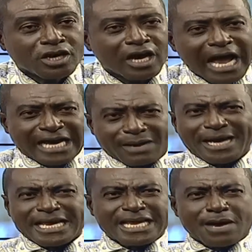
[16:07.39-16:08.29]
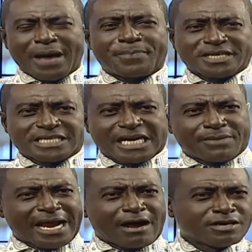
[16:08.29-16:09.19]
Ah, come on, yeah, Papa Chen. Come
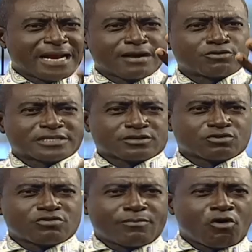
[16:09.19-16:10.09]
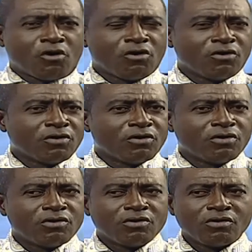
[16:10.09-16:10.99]
on, I only land cruisers, don't want more.
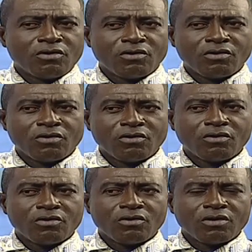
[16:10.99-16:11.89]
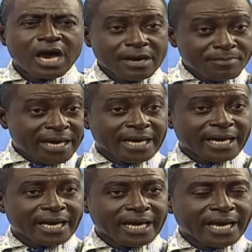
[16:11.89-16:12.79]
Hey, me.
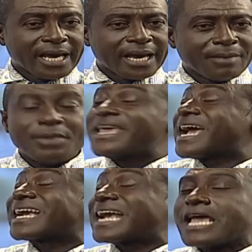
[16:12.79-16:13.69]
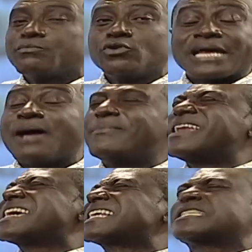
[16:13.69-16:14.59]
Me, me, a guy, brute, hey,
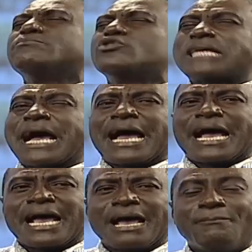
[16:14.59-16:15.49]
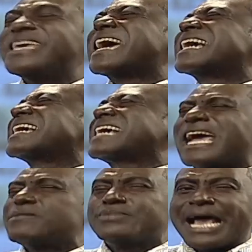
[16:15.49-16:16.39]
me, a tributa. Me a
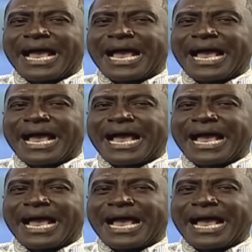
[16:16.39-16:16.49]
guy be a.